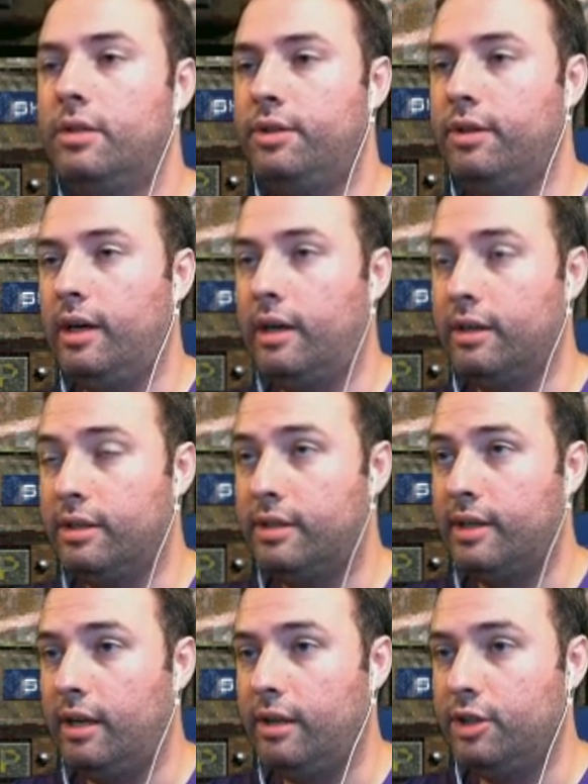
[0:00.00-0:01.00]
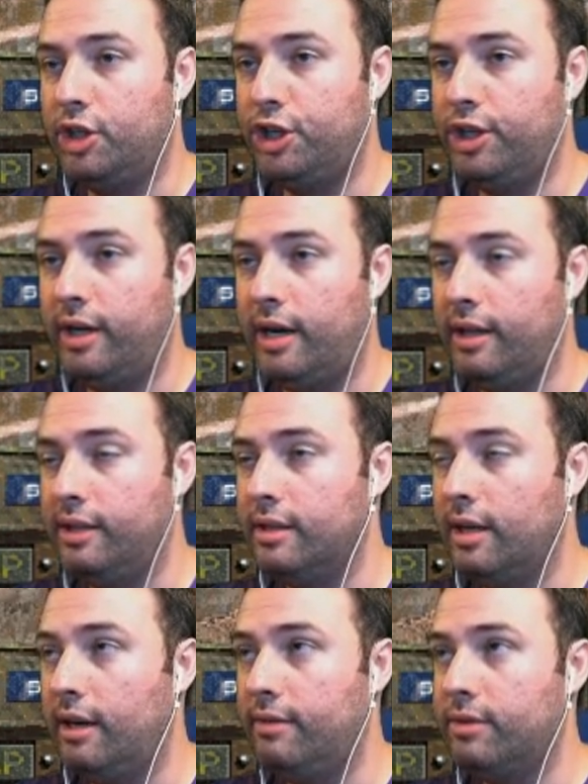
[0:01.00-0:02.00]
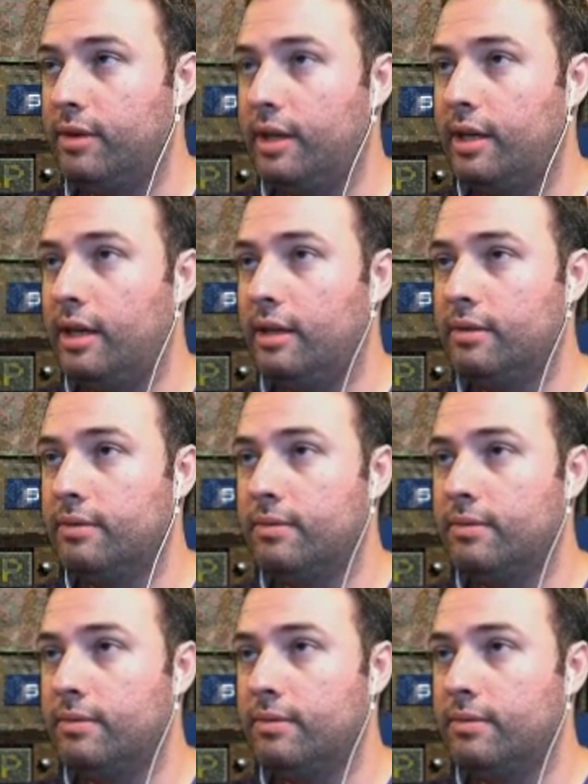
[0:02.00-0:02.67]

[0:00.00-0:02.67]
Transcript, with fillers: Dude, I'm gonna sell the shit out of these knives when I can.